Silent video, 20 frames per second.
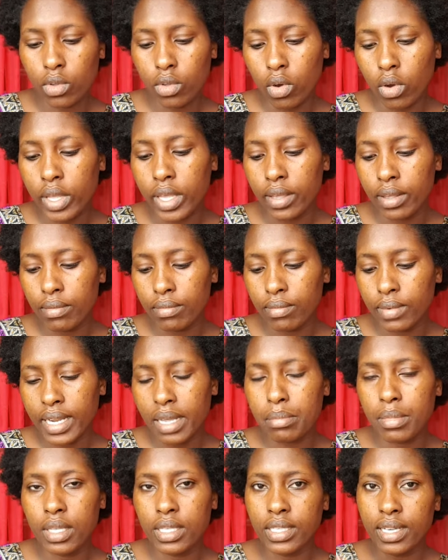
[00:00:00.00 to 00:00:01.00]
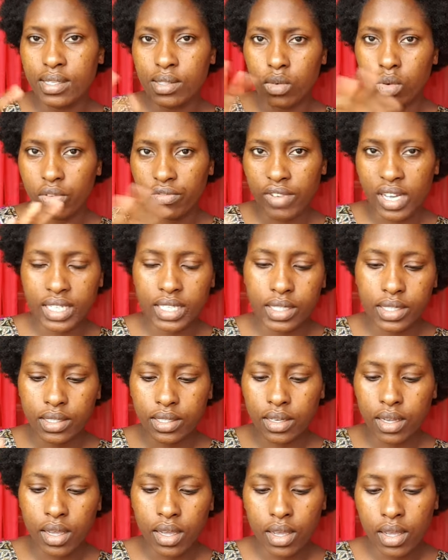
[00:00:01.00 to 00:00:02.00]
okay, let me just convert
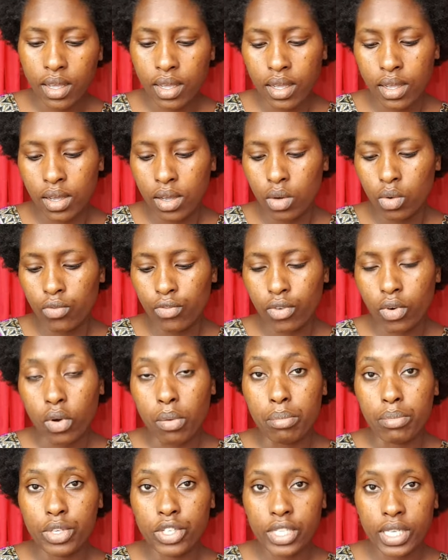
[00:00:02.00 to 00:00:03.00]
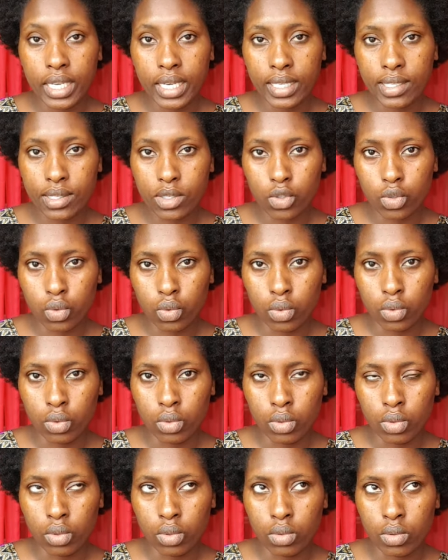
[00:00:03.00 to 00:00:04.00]
it from shillings
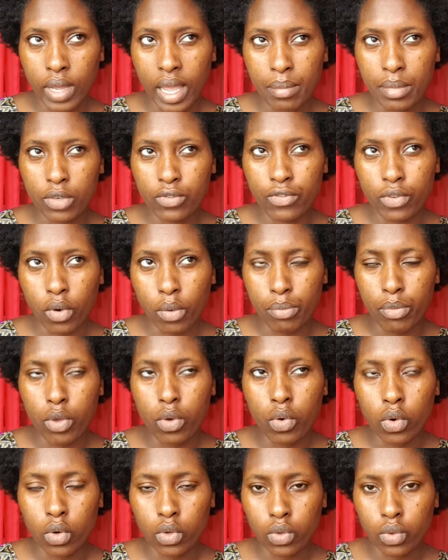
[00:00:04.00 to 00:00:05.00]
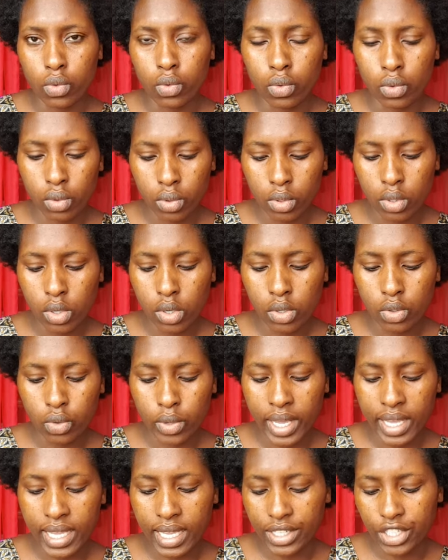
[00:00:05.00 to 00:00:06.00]
to, I mean from euro to
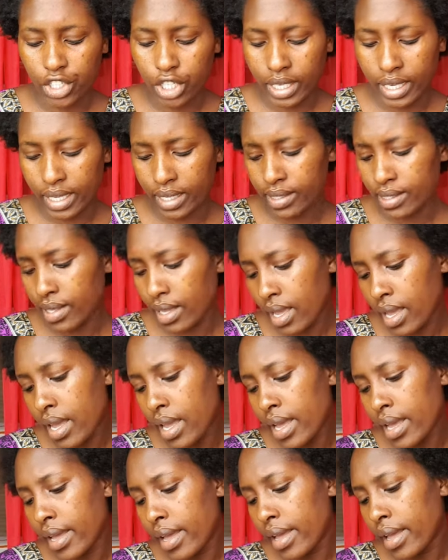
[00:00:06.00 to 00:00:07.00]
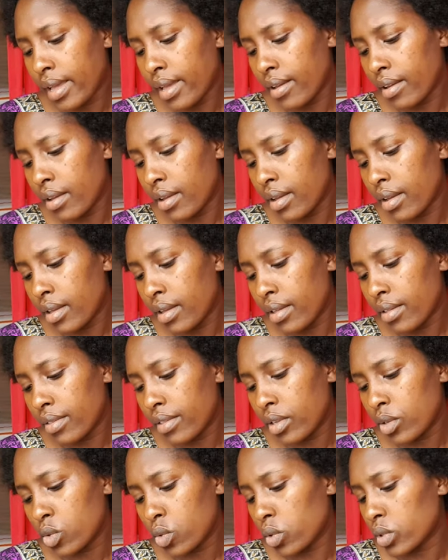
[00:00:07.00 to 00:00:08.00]
Kenyan shillings.
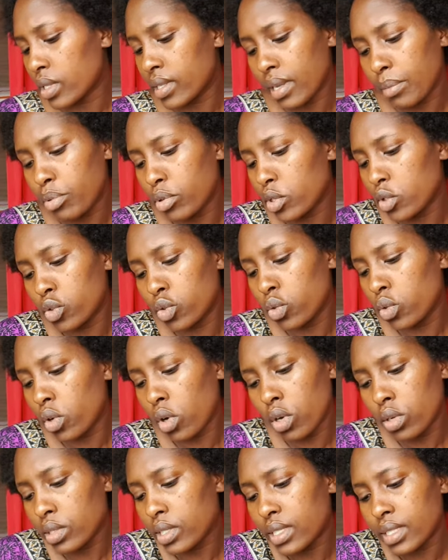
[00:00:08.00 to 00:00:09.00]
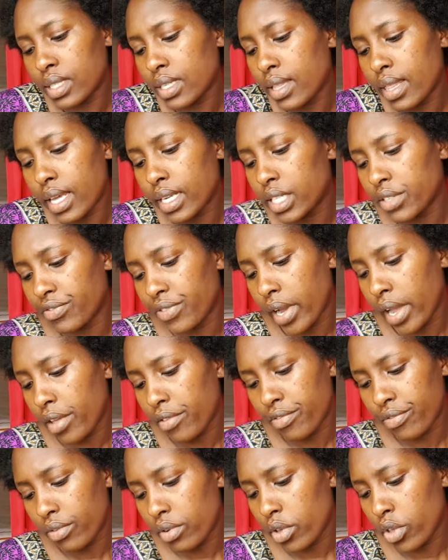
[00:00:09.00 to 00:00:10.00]
This was supposed to cost
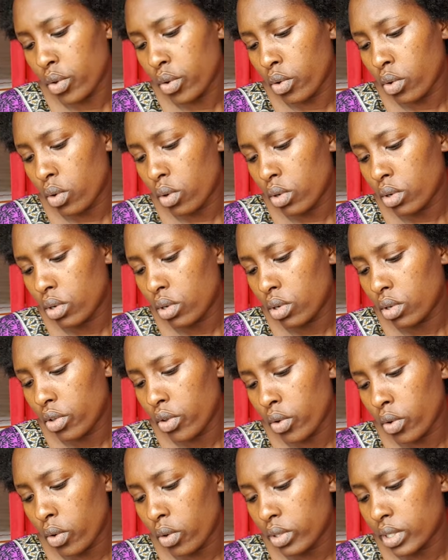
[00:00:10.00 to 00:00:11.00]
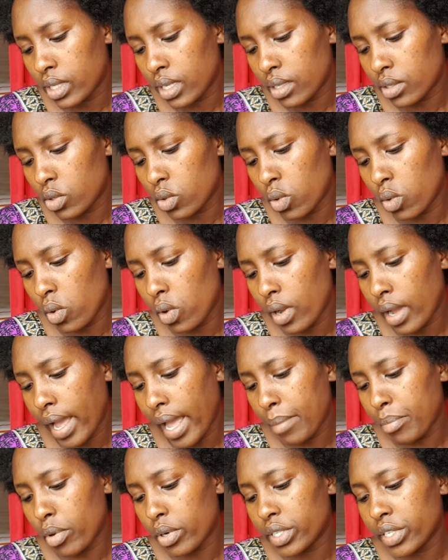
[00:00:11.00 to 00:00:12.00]
35 euros, so
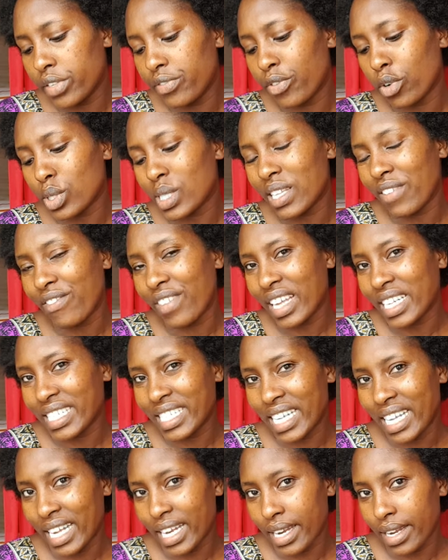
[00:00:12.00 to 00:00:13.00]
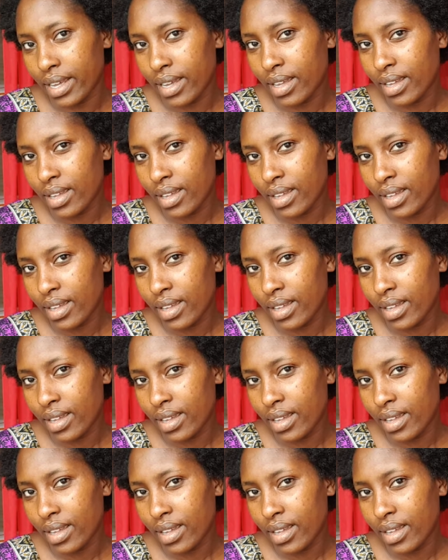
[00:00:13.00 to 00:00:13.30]
I bought it for 17.